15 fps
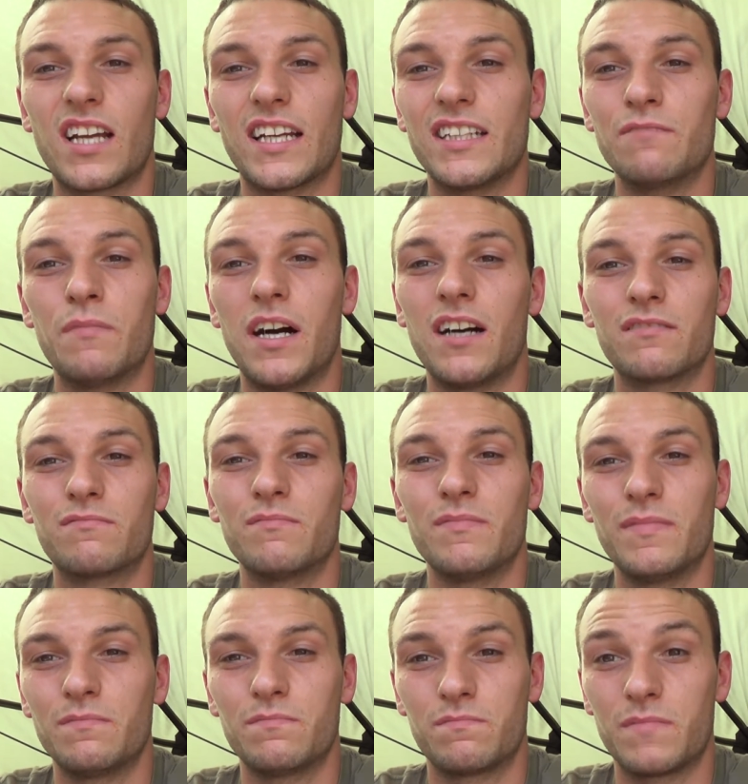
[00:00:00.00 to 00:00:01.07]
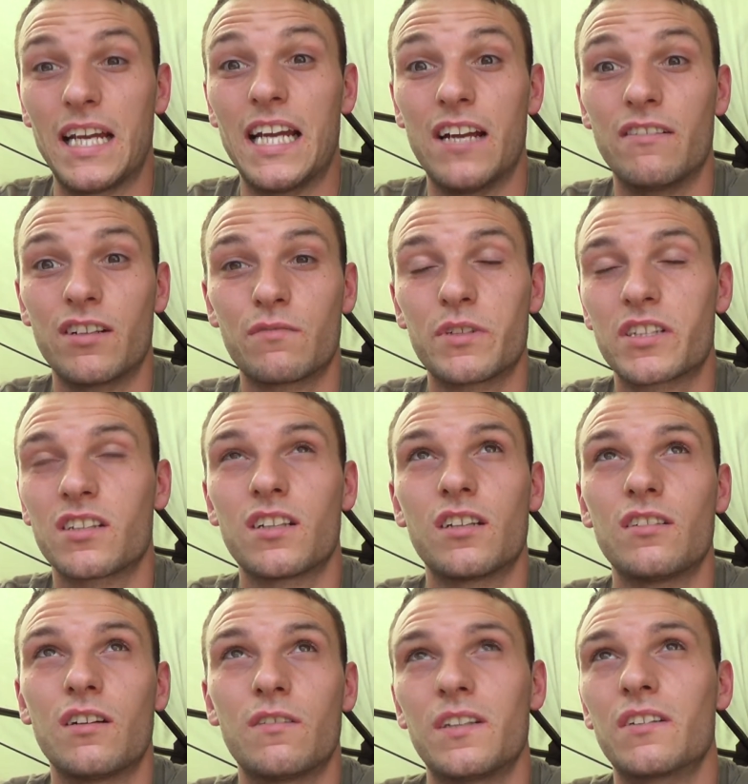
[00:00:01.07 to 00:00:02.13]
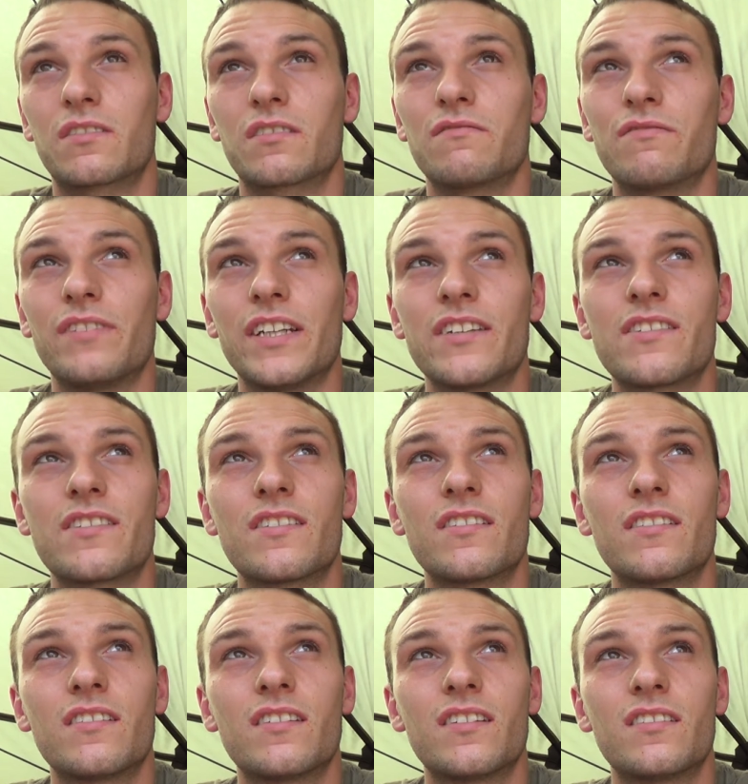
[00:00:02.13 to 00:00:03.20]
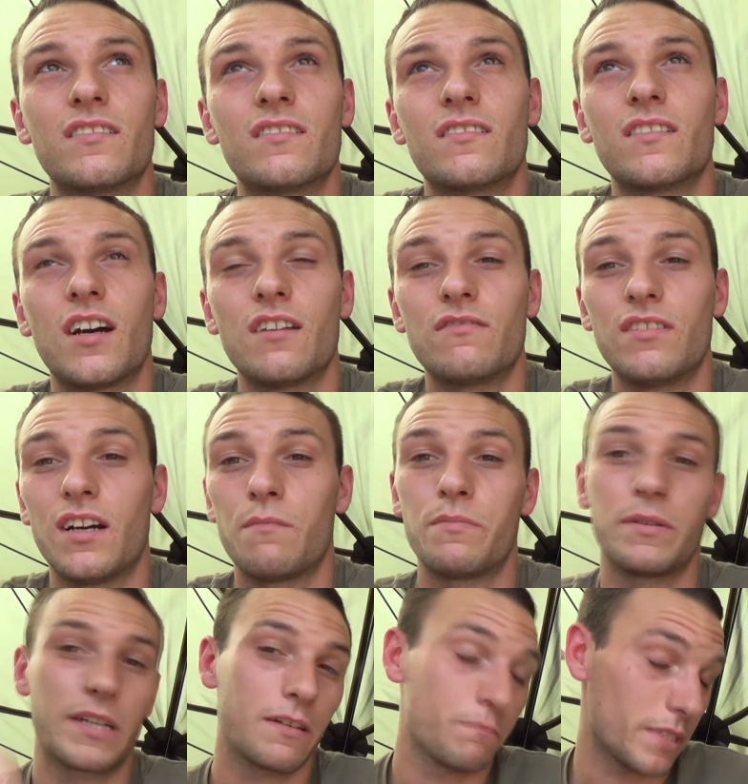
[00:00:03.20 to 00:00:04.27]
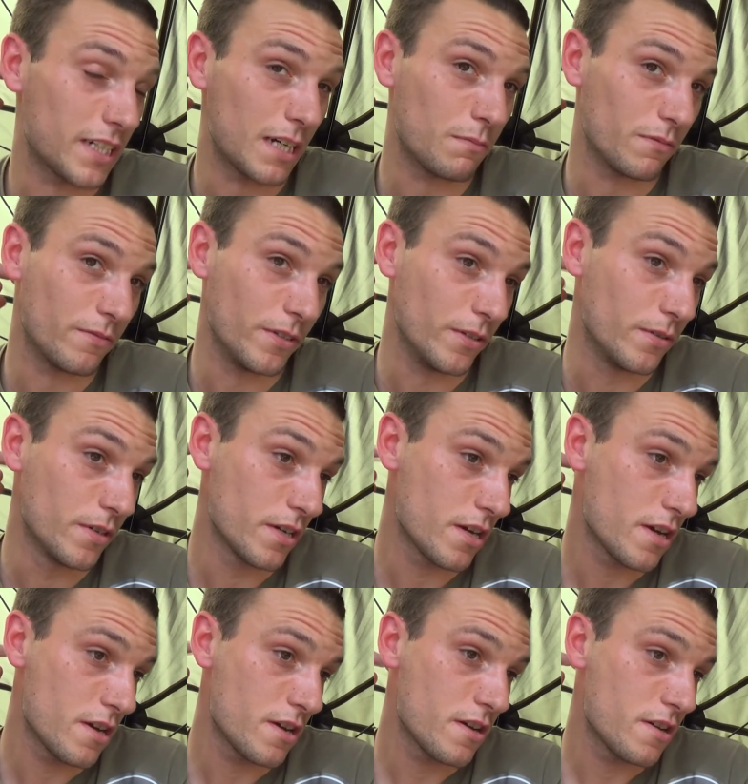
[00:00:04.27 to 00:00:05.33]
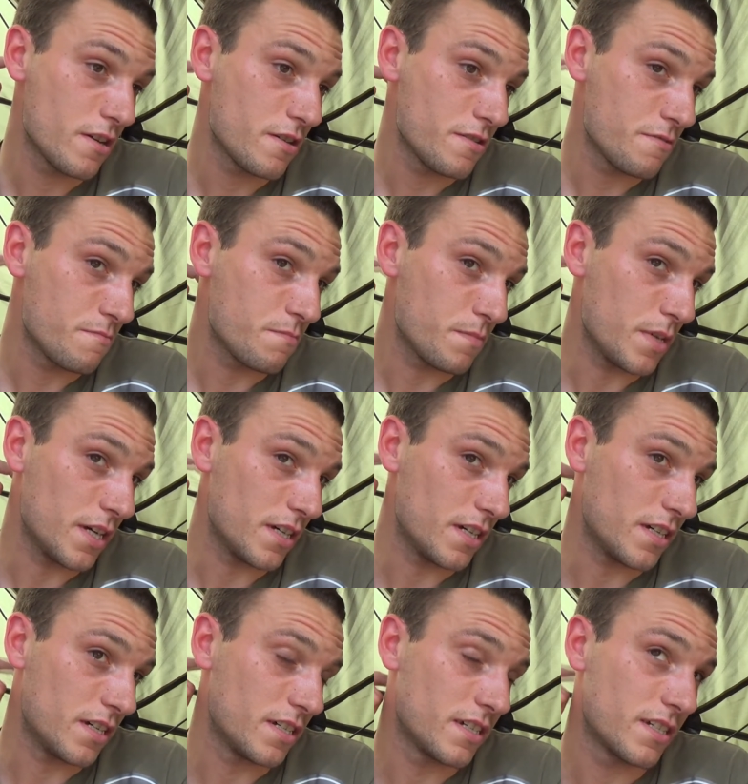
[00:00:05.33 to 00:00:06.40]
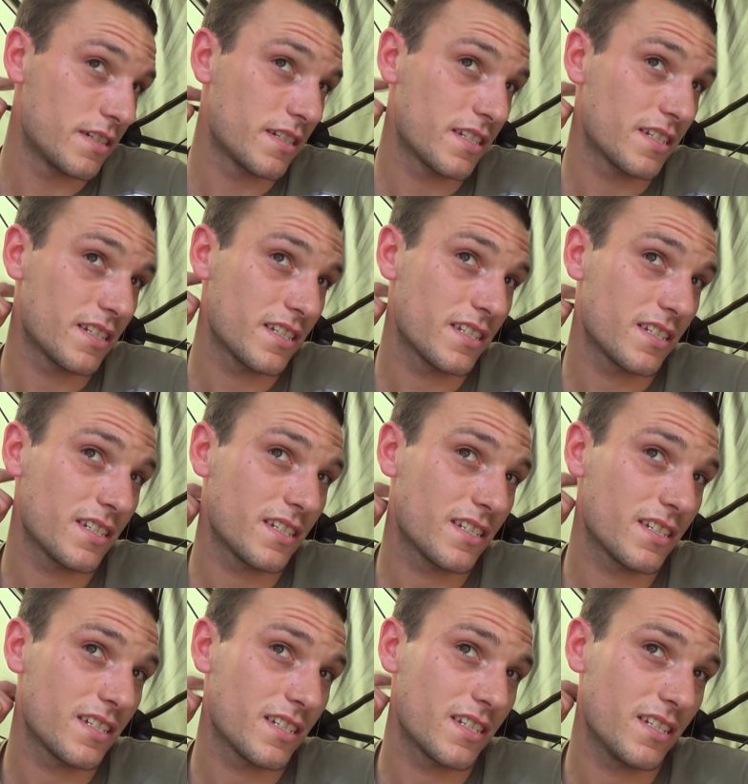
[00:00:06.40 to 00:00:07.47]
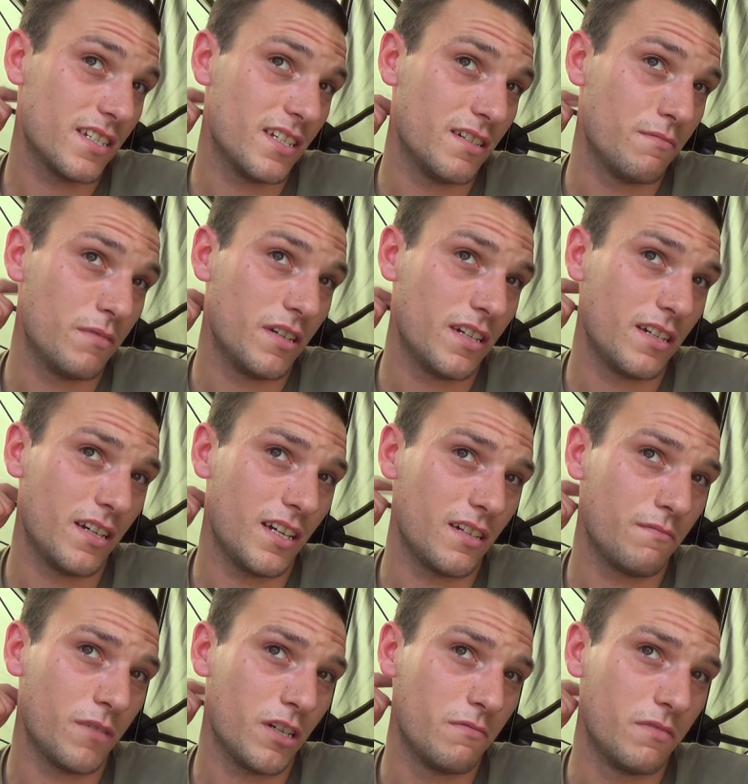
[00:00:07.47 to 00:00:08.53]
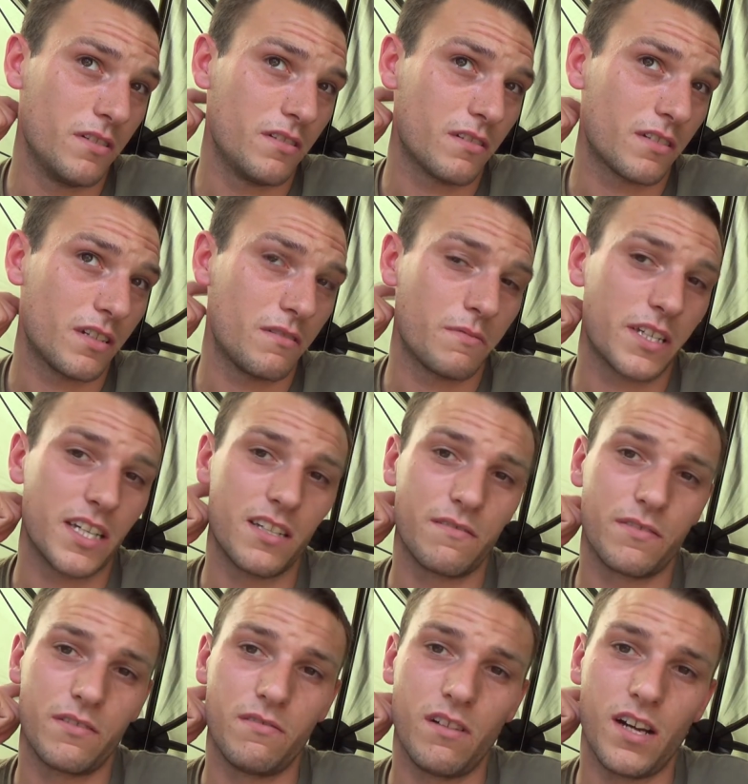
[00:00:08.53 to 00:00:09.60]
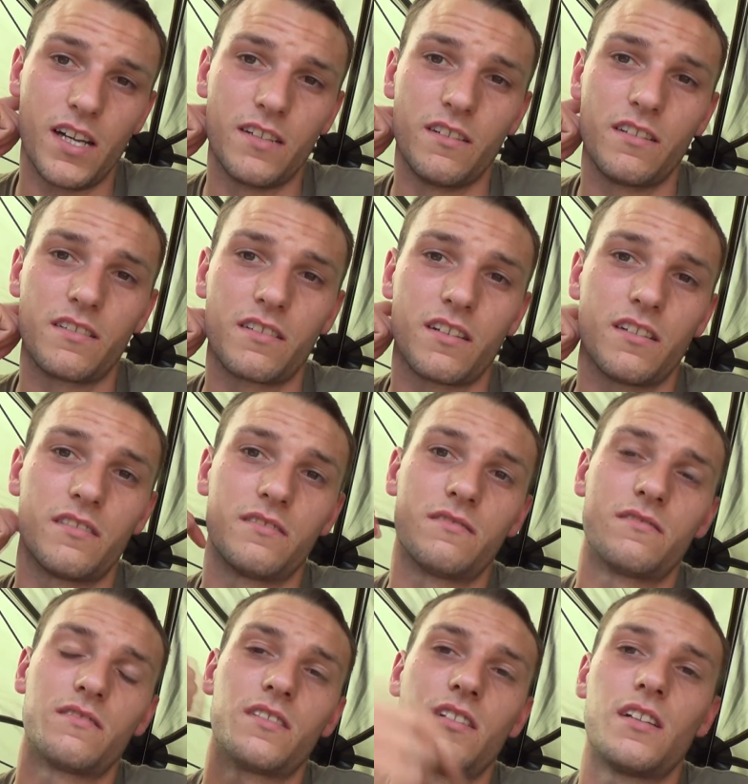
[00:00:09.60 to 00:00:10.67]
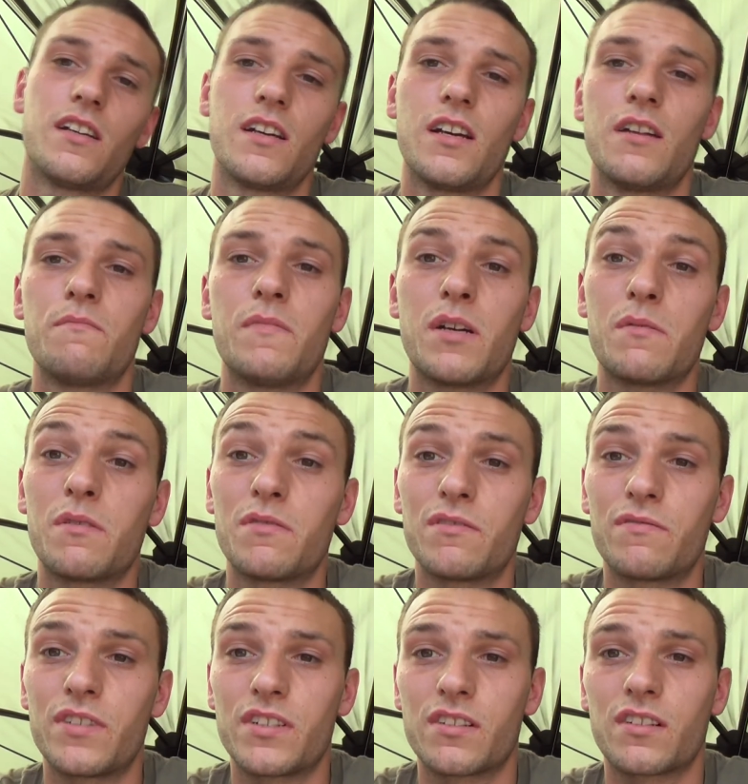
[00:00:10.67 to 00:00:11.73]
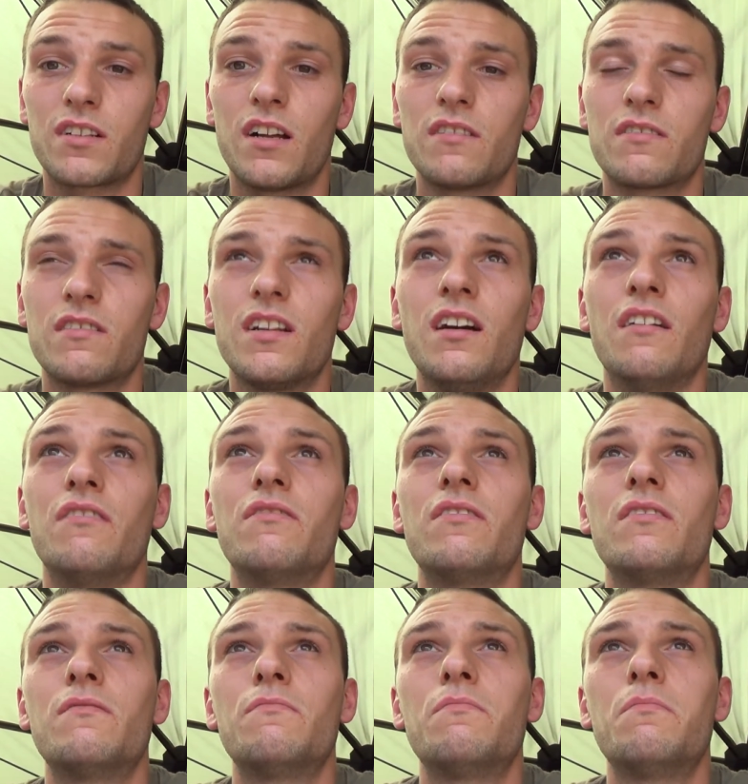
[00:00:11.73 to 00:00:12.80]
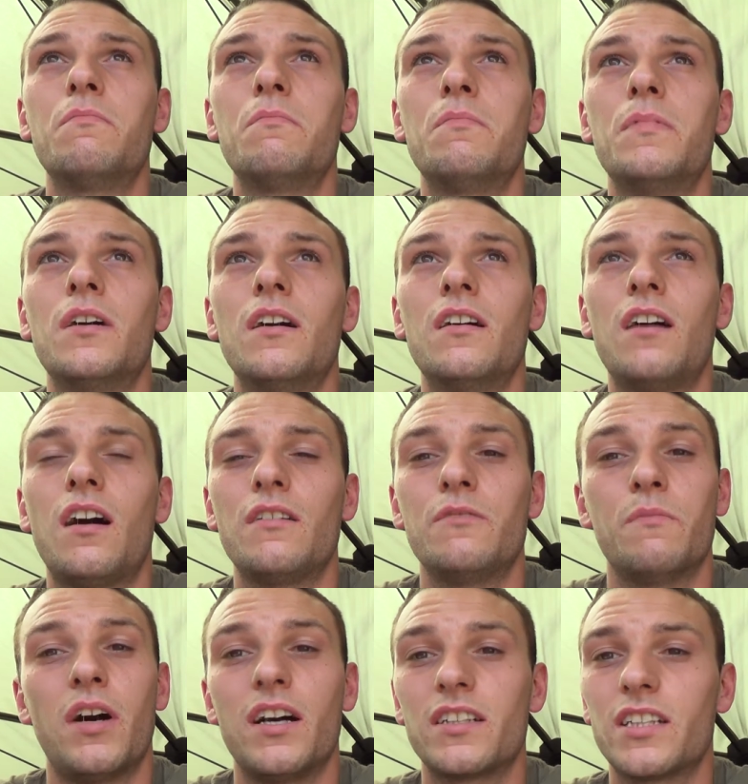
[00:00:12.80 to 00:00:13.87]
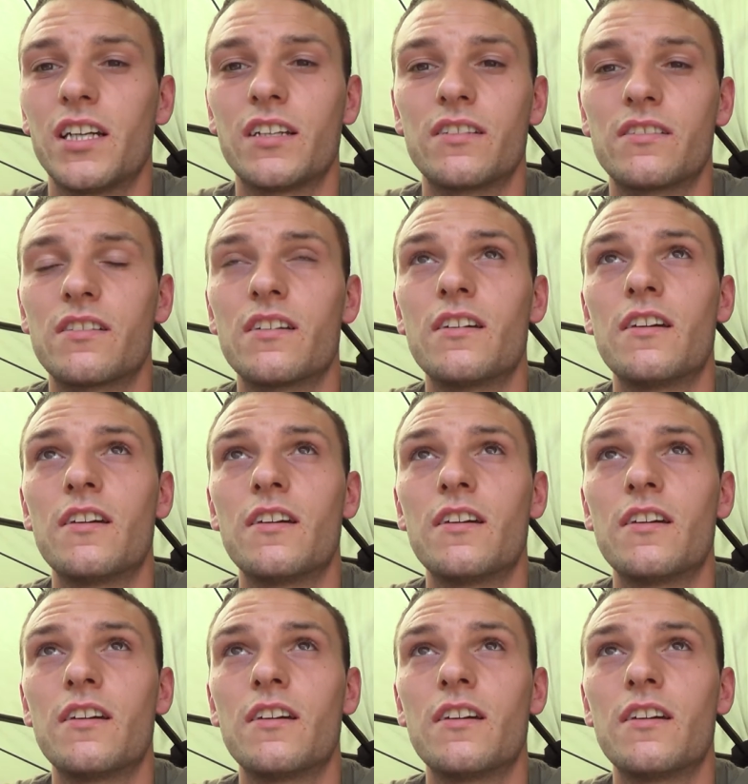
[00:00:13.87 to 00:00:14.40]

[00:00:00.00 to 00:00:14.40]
in my area, which I know no one else can fish, and hopefully I'll pick up a few. But yeah, but at the moment I seem to be getting a few liners, so maybe I'm not fishing close enough, but it might change.